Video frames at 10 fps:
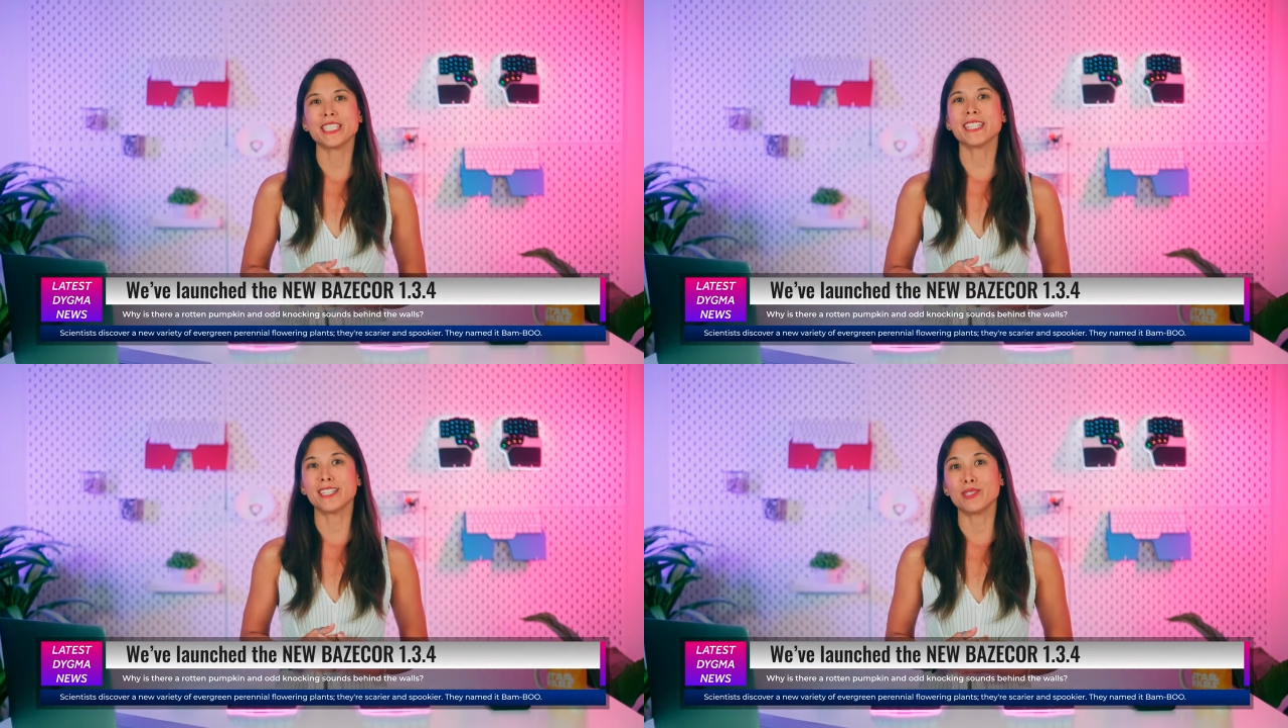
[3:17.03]

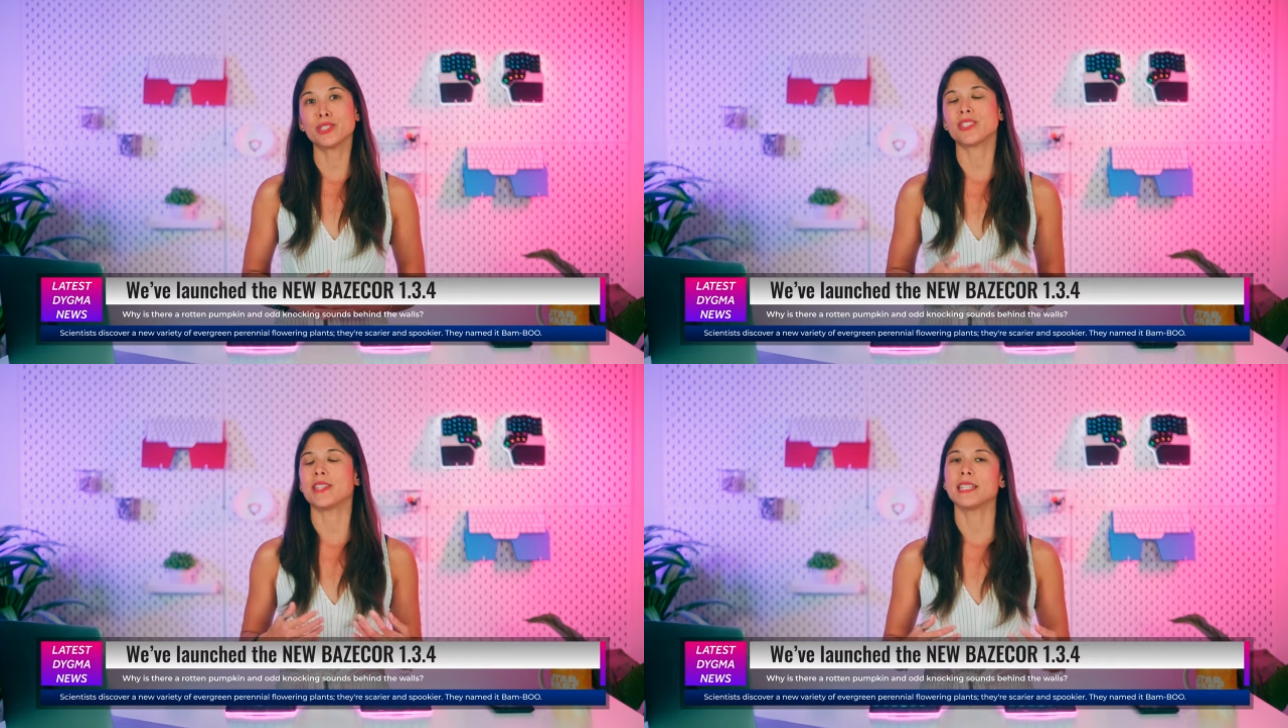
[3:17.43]

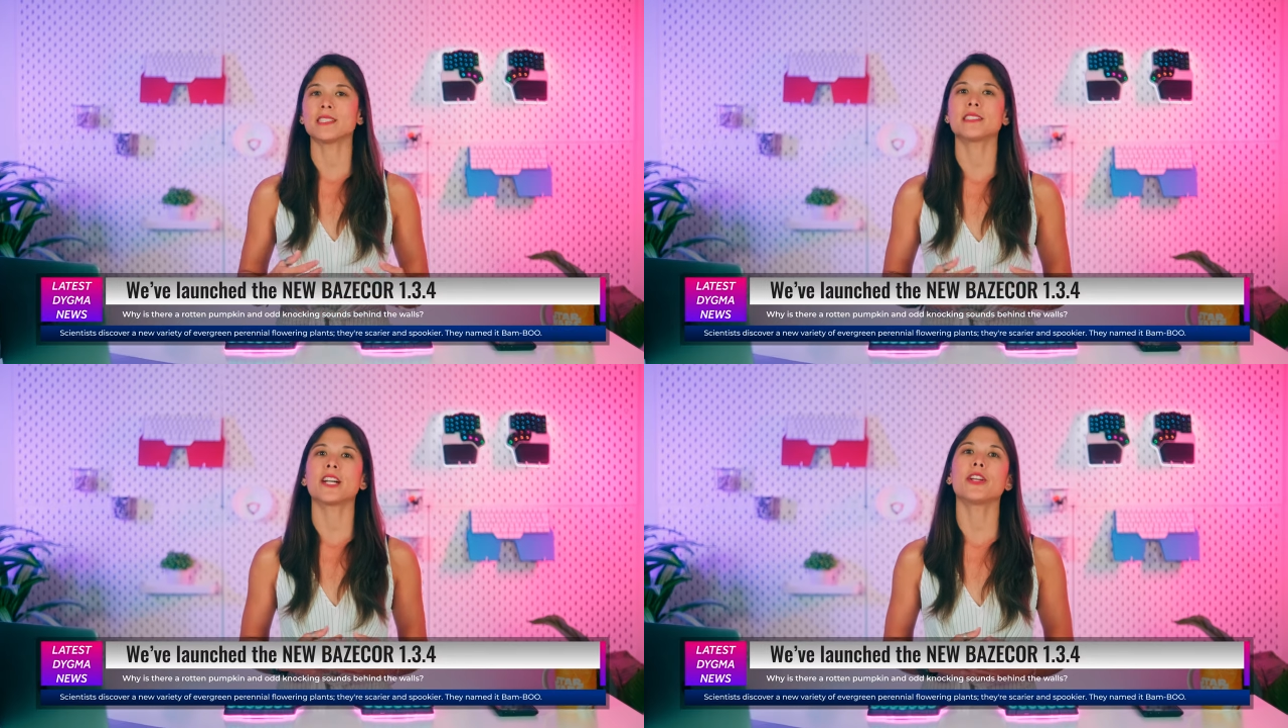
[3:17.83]
includes the
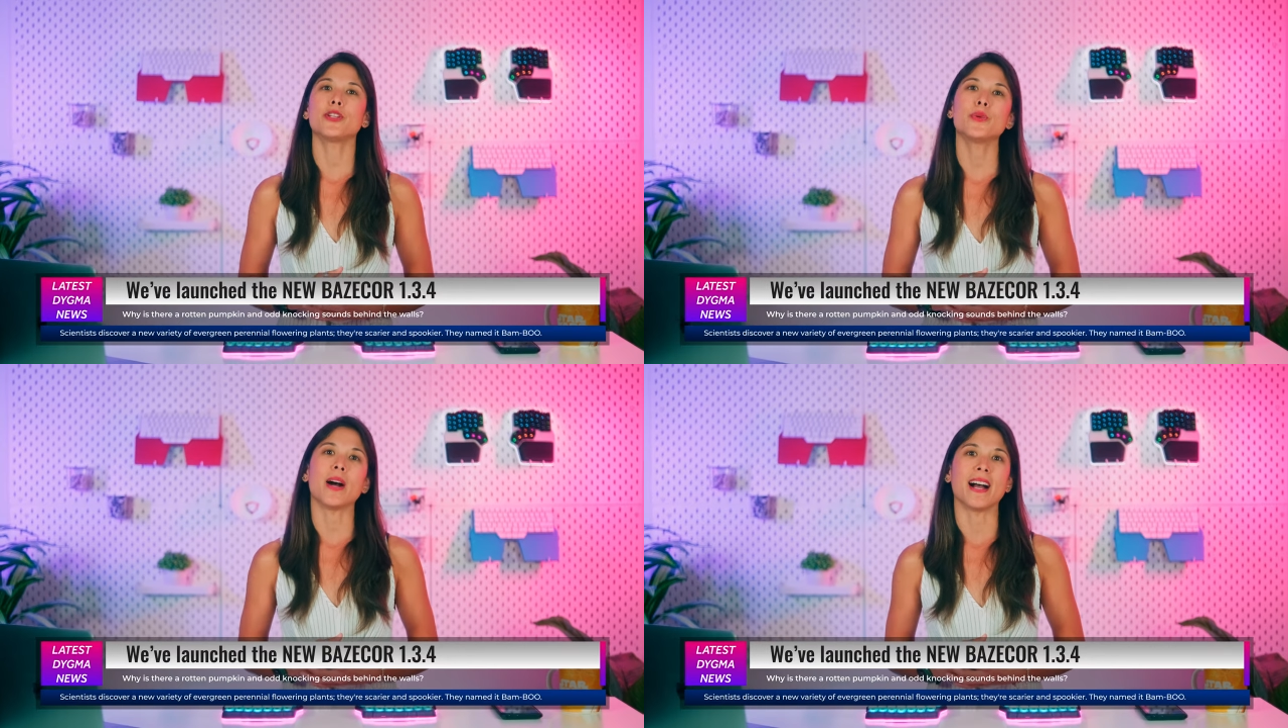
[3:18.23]
necessary
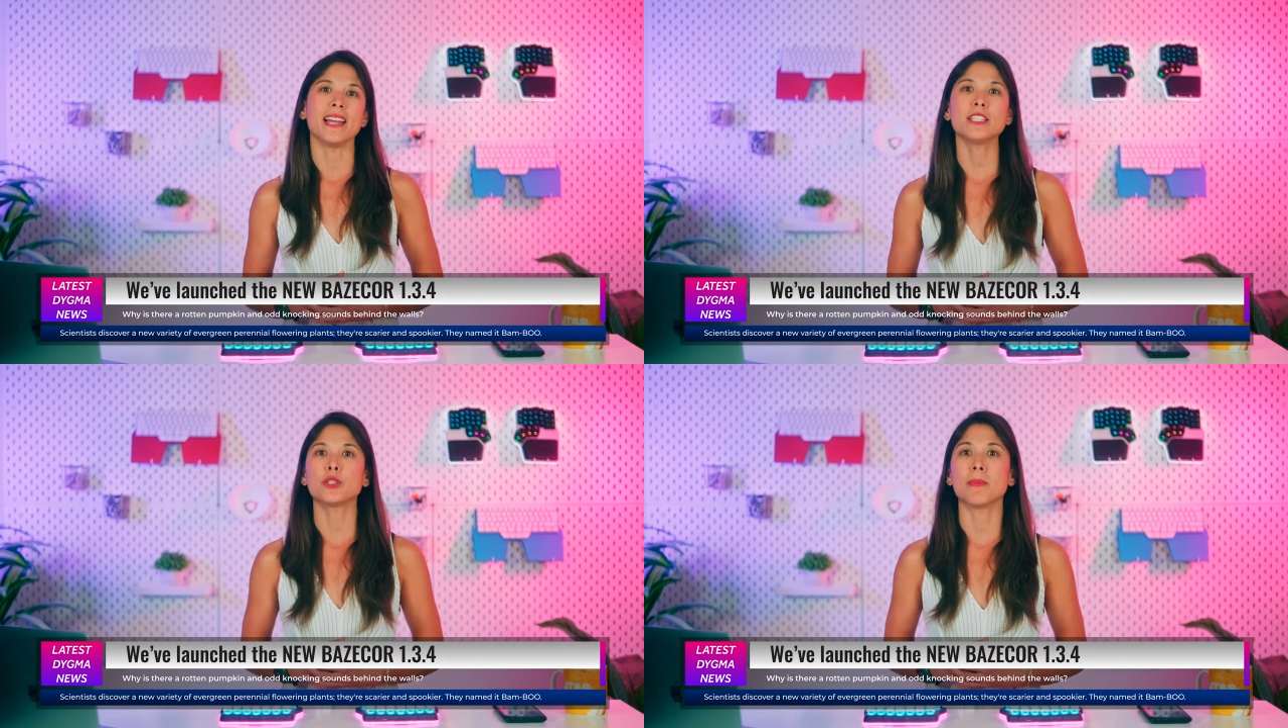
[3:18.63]

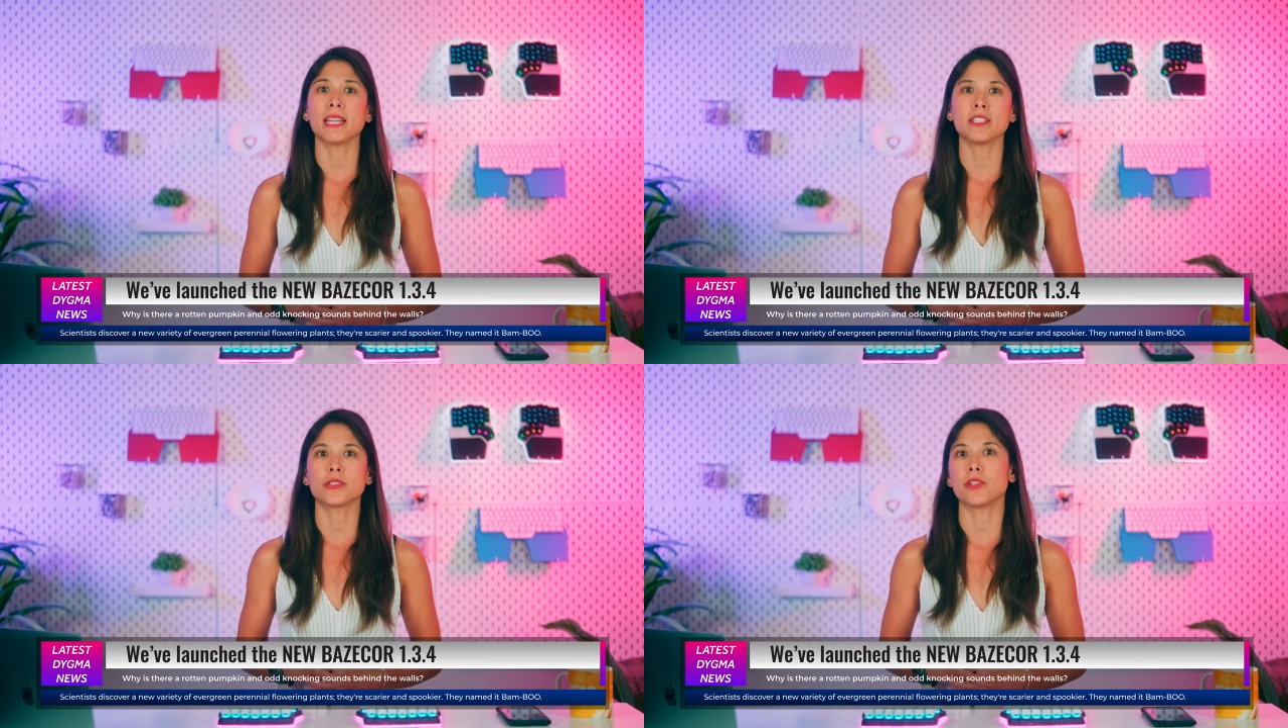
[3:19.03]
UI to
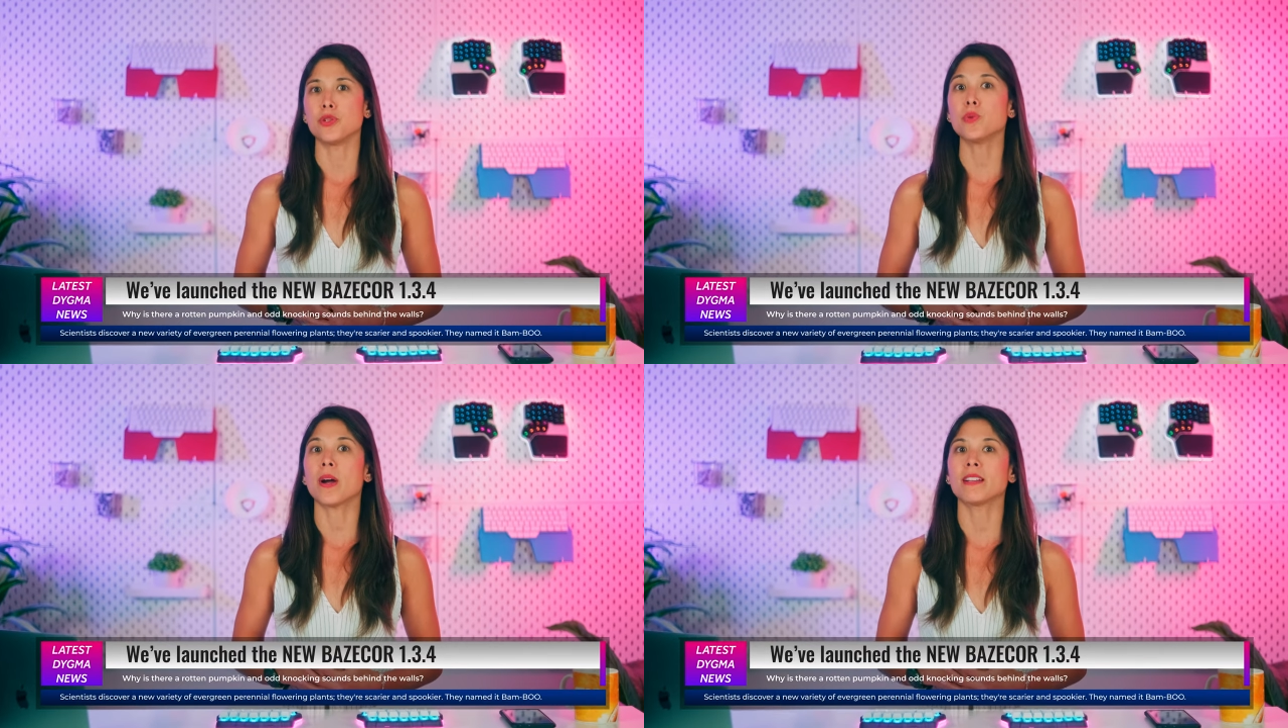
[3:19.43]
manage the
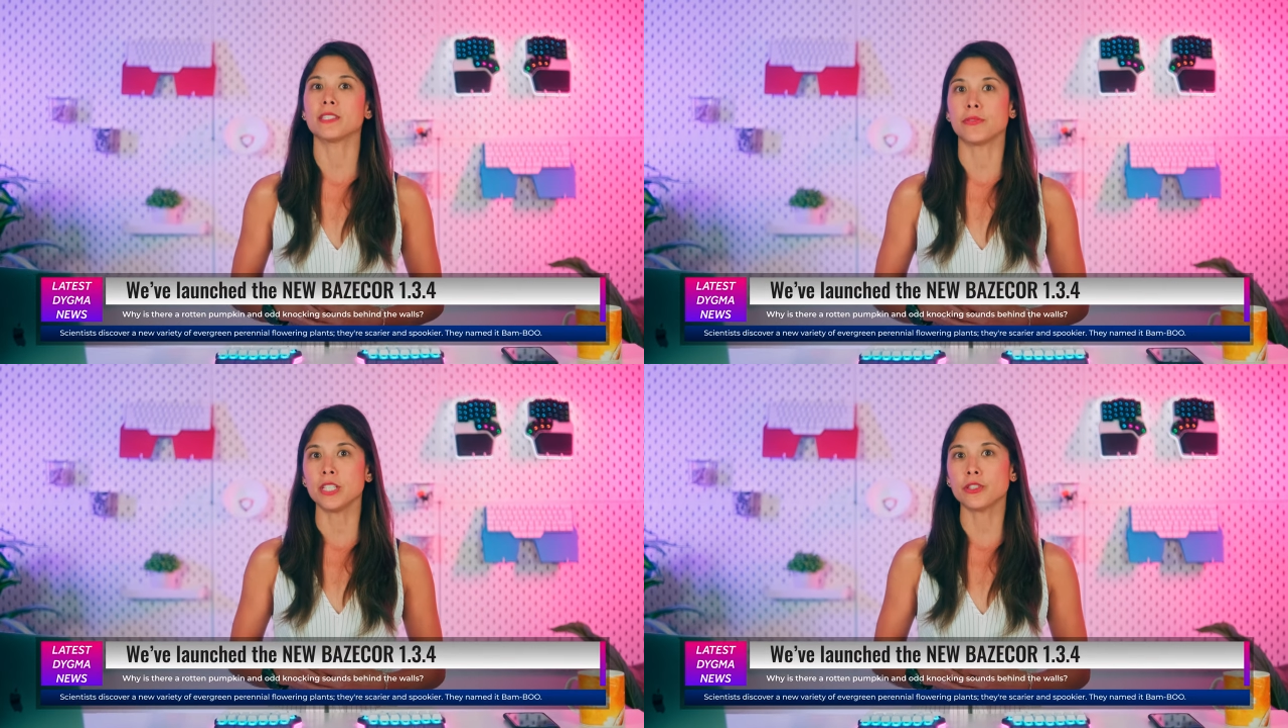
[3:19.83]
new
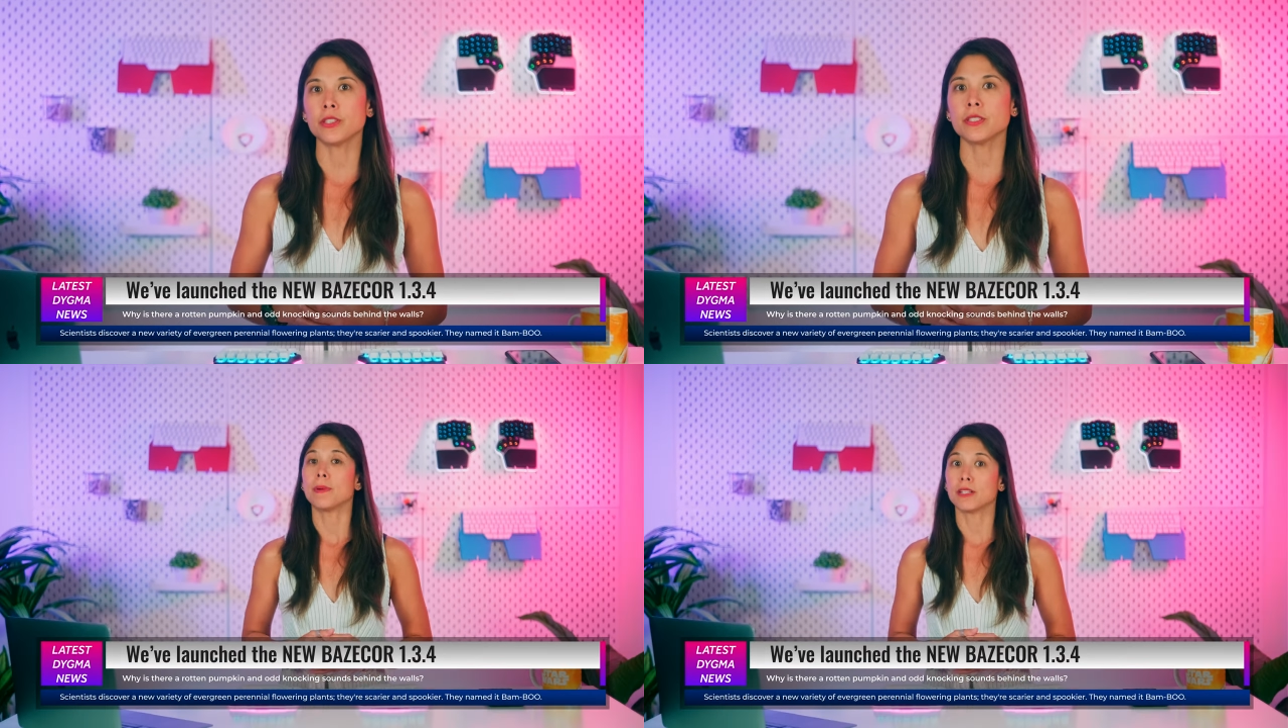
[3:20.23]
wireless features,